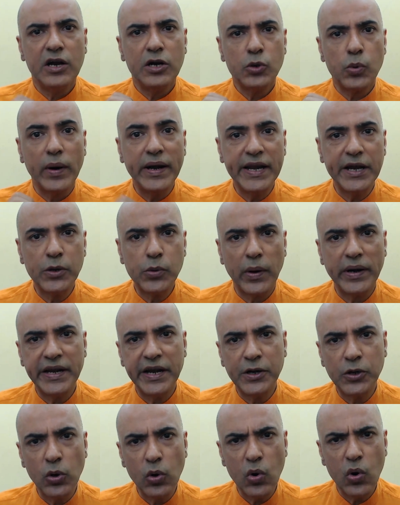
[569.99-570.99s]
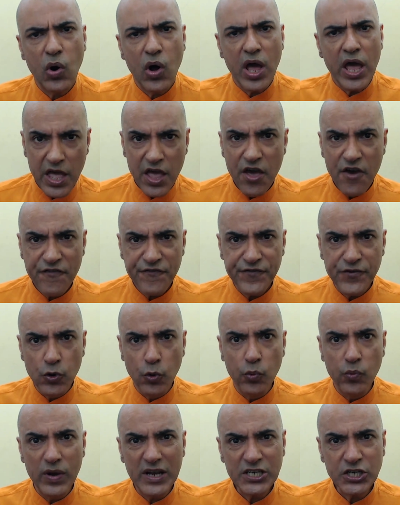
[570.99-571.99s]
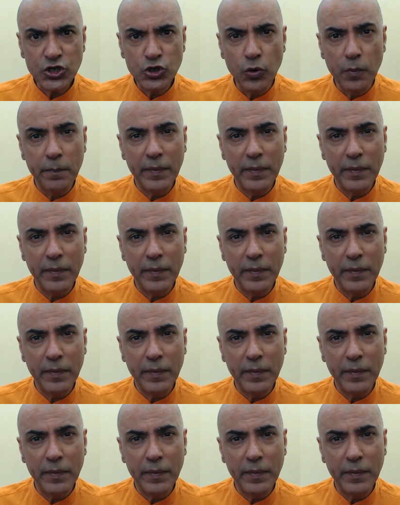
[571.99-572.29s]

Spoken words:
2022 if you wish to